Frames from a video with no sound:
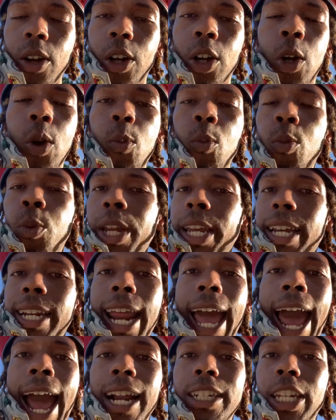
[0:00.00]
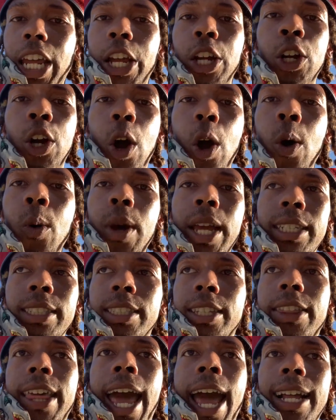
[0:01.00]
reenact and go
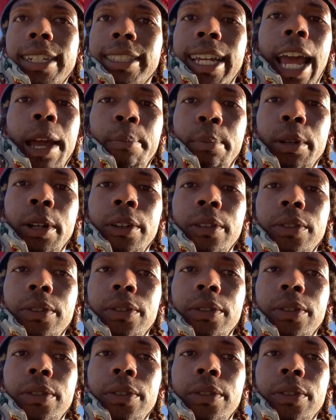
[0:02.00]
into that type of